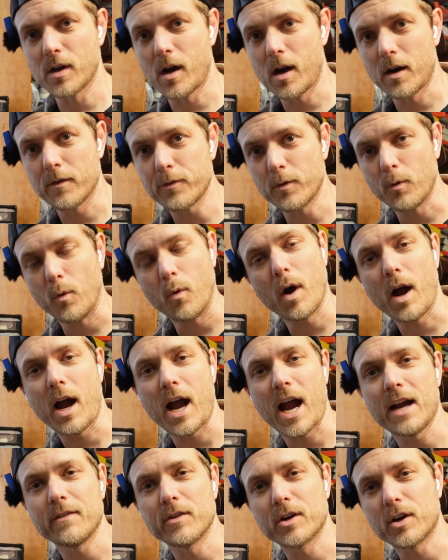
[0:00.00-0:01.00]
off, I
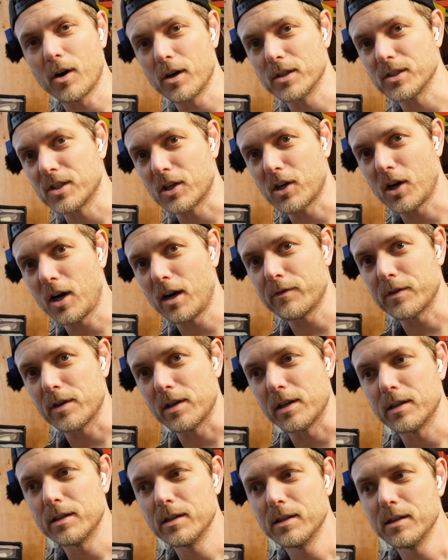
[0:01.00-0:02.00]
have a Cars and
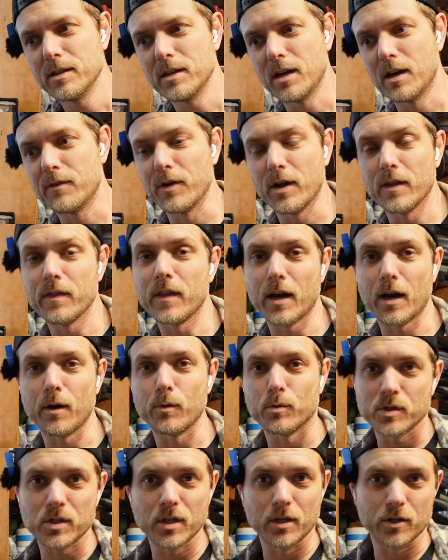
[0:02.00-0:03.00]
Coffee event that I
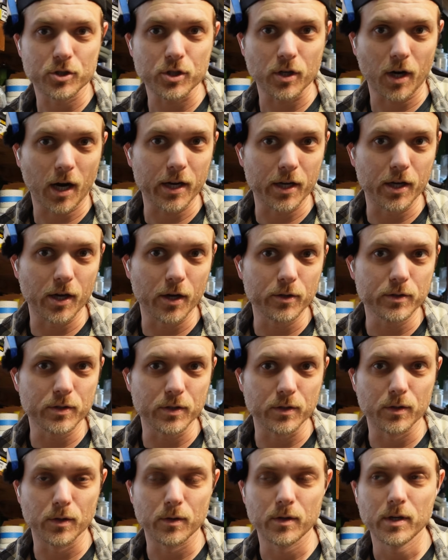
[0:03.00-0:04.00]
was gonna try to go
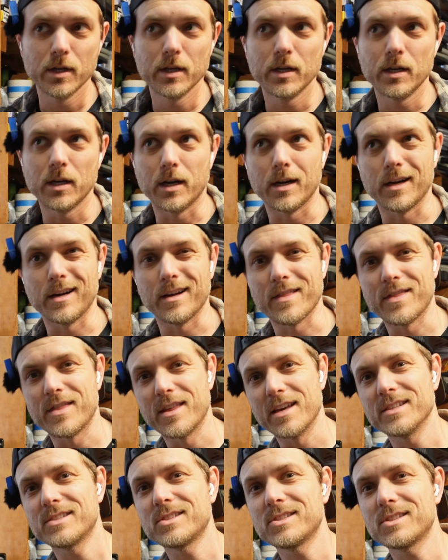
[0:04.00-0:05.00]
to
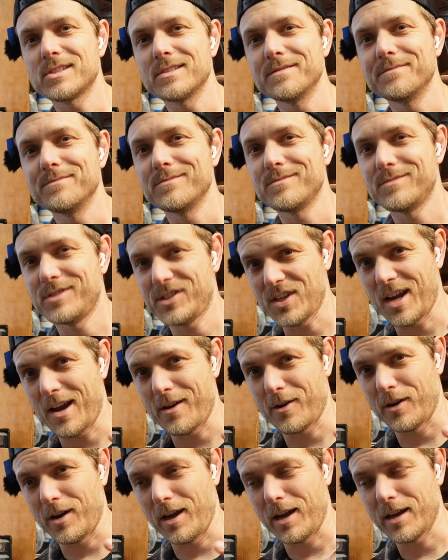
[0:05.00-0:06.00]
this
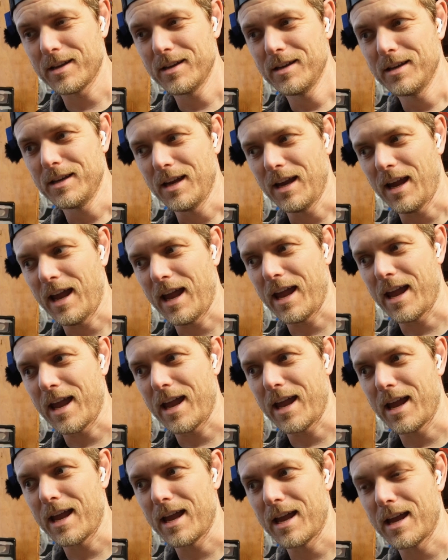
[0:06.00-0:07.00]
Saturday.
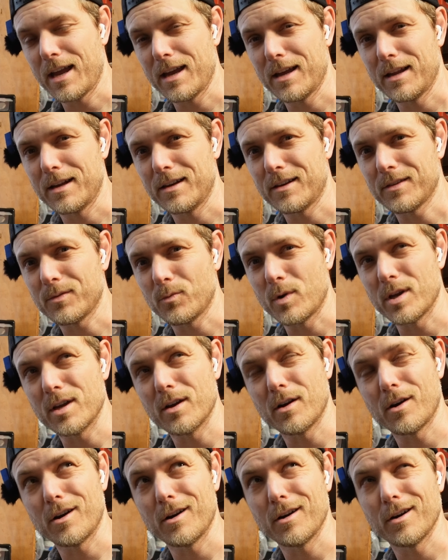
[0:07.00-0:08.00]
And we
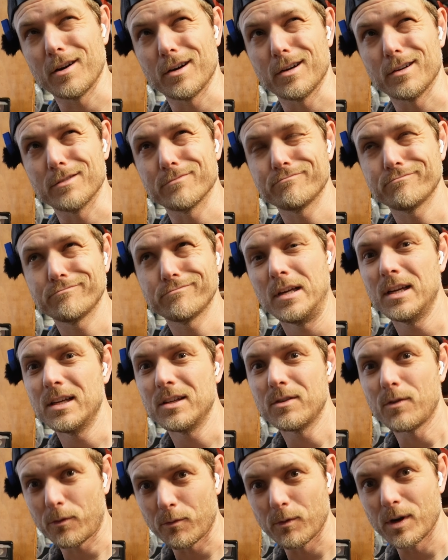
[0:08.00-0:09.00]
are
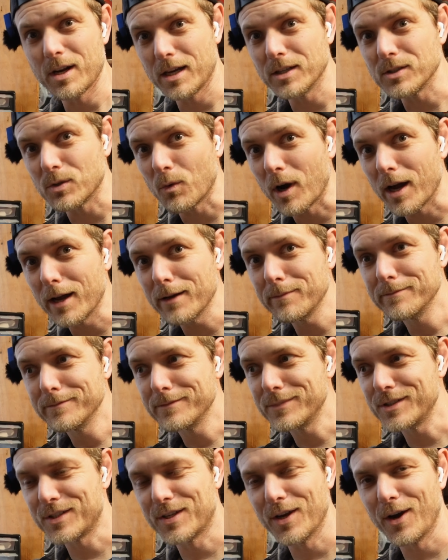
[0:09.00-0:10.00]
3 days away,
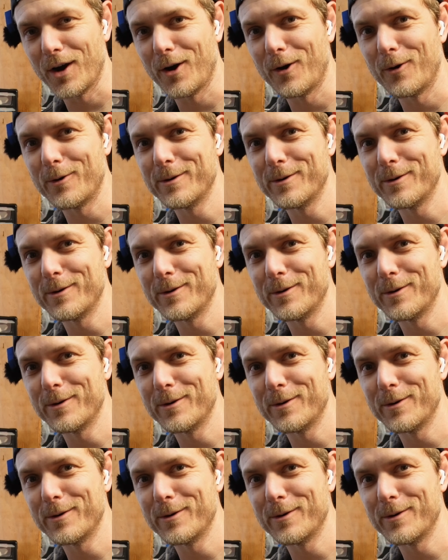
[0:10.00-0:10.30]
so